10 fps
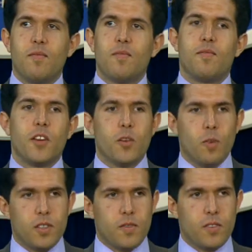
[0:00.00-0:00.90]
figure
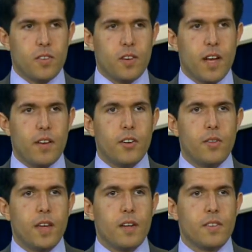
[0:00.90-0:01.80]
was for turnout in
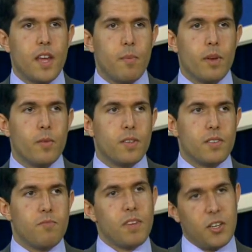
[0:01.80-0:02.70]
2008, but it
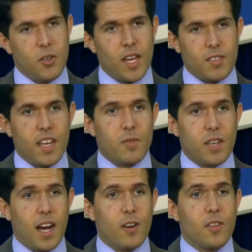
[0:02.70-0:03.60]
was in 2008 it was
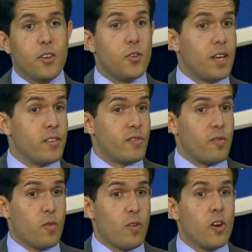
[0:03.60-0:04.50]
higher than
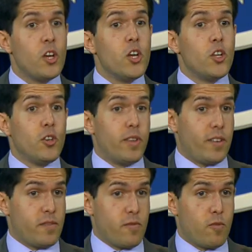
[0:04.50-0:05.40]
2004,
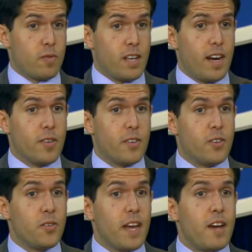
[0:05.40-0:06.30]
2004 was higher than
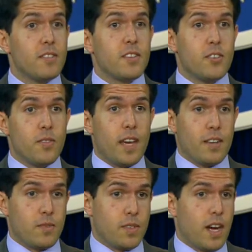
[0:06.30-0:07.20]
2000,
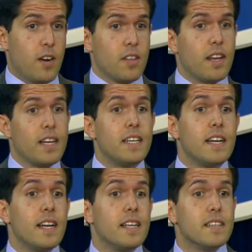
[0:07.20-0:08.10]
2000 was higher than
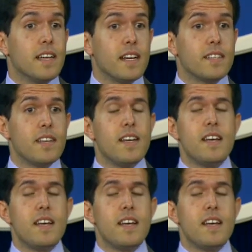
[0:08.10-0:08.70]
1996.